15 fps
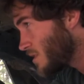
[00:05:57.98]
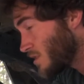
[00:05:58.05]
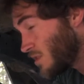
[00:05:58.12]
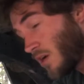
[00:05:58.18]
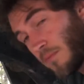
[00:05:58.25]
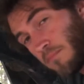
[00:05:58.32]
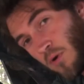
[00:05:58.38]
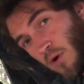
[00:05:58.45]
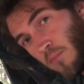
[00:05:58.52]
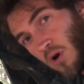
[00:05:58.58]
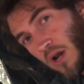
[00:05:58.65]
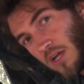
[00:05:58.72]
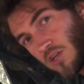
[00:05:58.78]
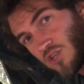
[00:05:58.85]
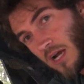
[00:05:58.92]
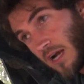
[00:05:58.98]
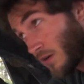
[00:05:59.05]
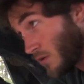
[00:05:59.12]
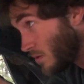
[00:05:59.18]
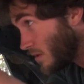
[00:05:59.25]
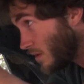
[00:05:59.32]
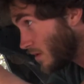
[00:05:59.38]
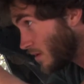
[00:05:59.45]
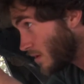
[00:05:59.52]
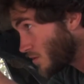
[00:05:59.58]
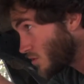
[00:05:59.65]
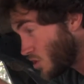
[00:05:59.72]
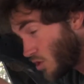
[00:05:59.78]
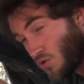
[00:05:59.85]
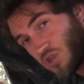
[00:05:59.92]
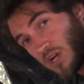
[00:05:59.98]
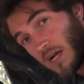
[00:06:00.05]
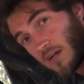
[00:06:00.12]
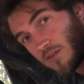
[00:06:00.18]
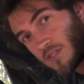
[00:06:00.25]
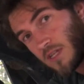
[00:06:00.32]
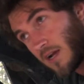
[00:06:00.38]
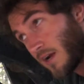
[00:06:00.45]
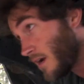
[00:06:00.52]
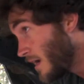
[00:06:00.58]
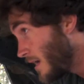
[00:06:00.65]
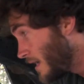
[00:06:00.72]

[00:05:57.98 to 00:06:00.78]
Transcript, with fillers: It's not a boomerang shackle. There are two shackles there.